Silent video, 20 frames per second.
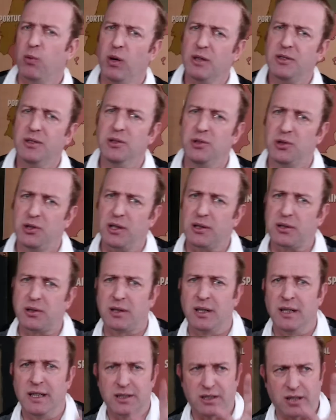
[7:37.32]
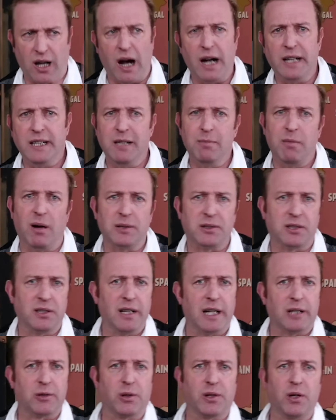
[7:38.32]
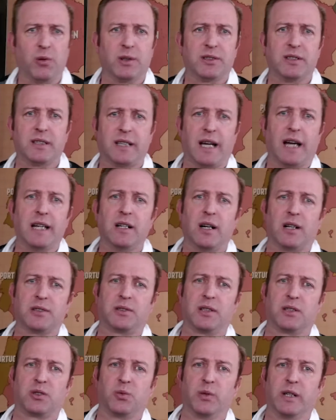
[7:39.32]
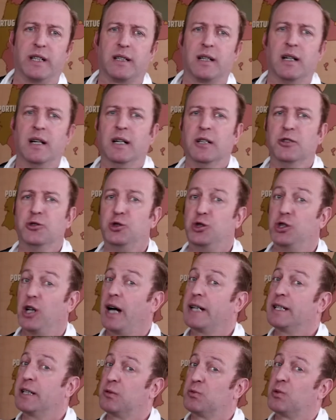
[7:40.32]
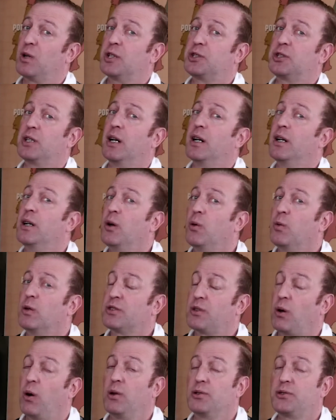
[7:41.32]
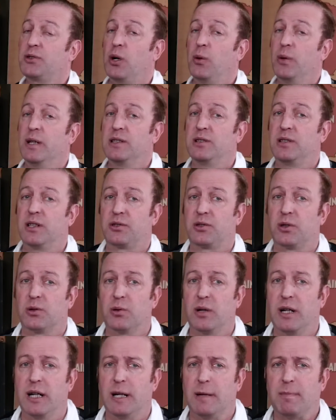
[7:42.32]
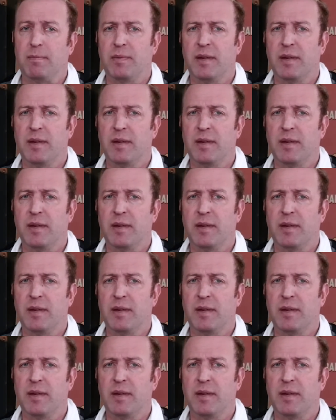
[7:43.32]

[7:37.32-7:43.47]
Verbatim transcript: wasn't just tiny Montenegro that was in chaos this week. Giant Russia was also in disarray.